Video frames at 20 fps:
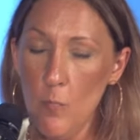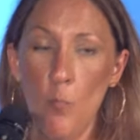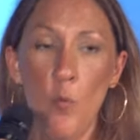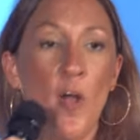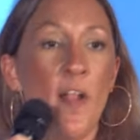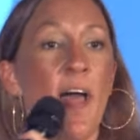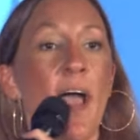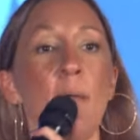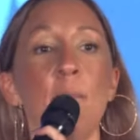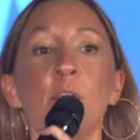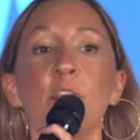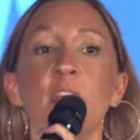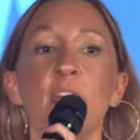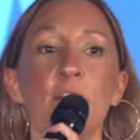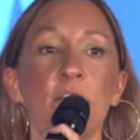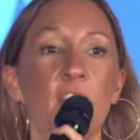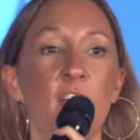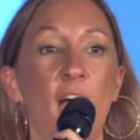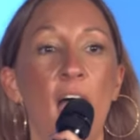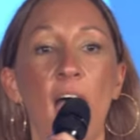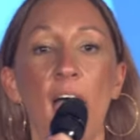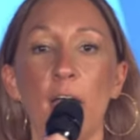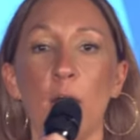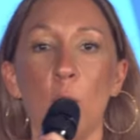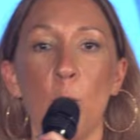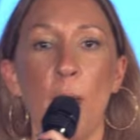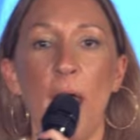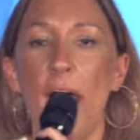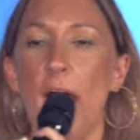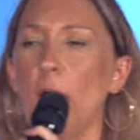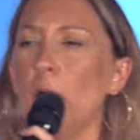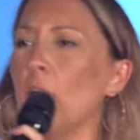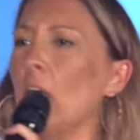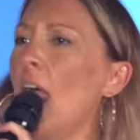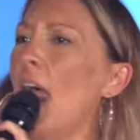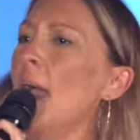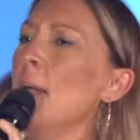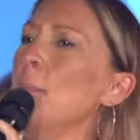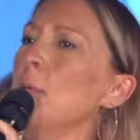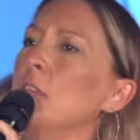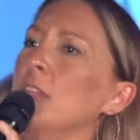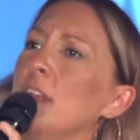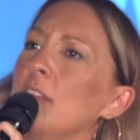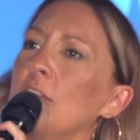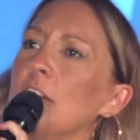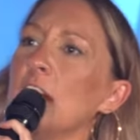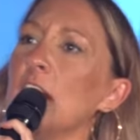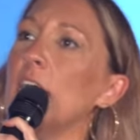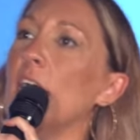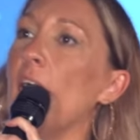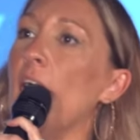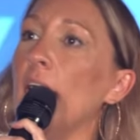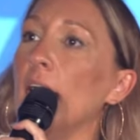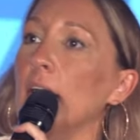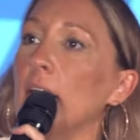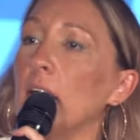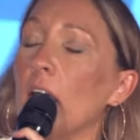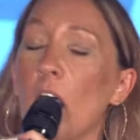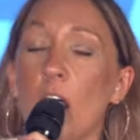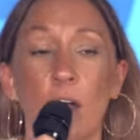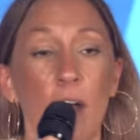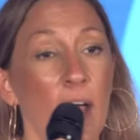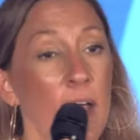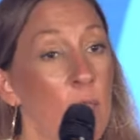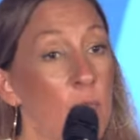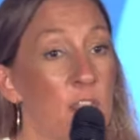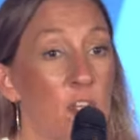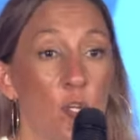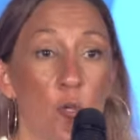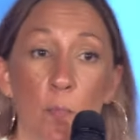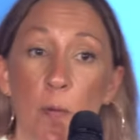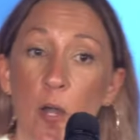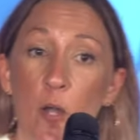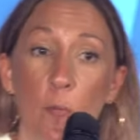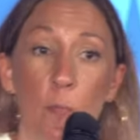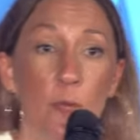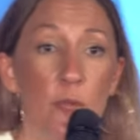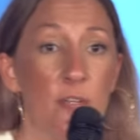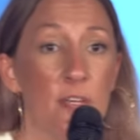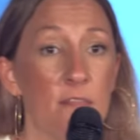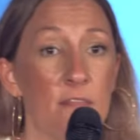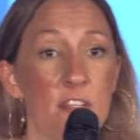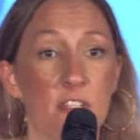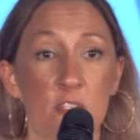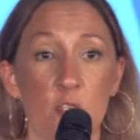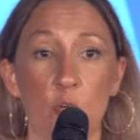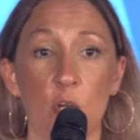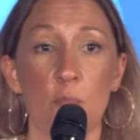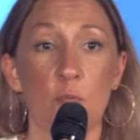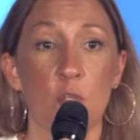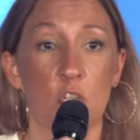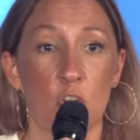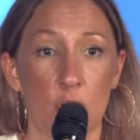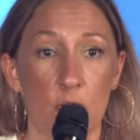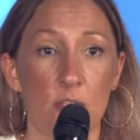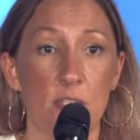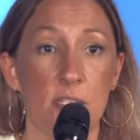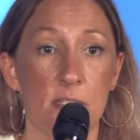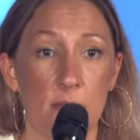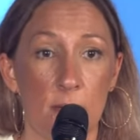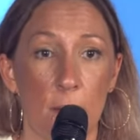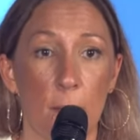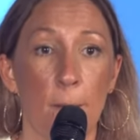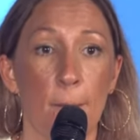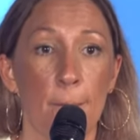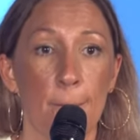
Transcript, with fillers: Well, I believe in a higher power. I believe in God. All right, then you better believe His scriptures.